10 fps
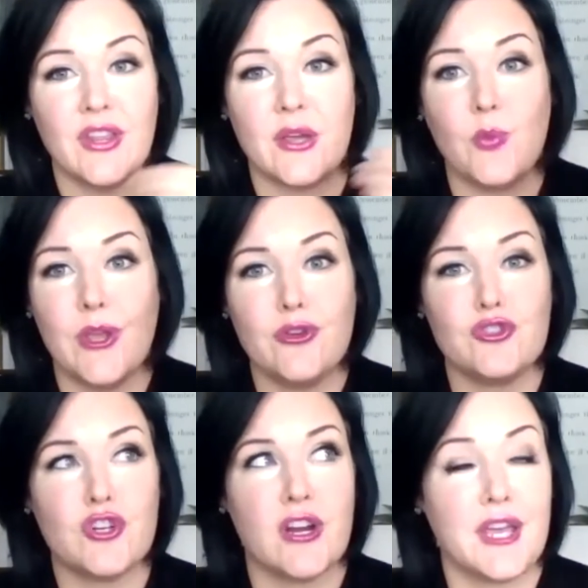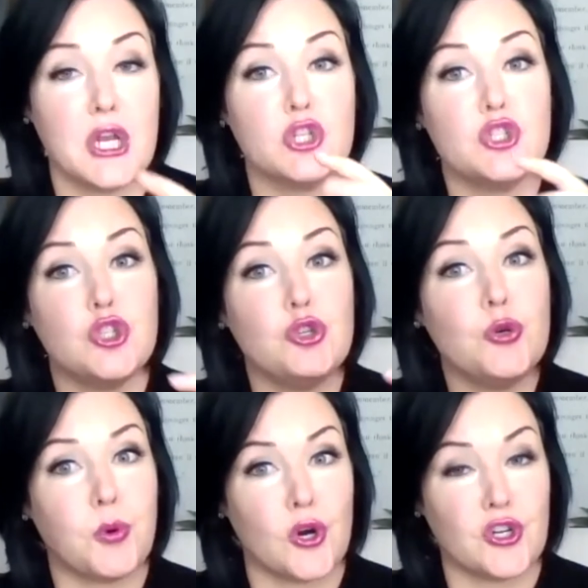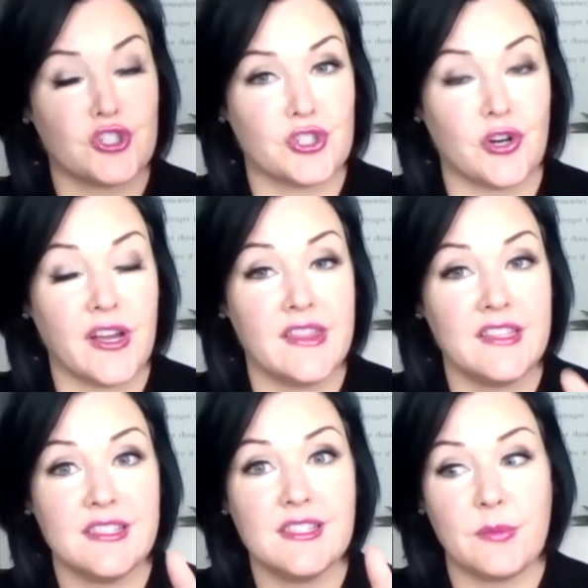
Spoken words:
So like, you start getting too personal, and this is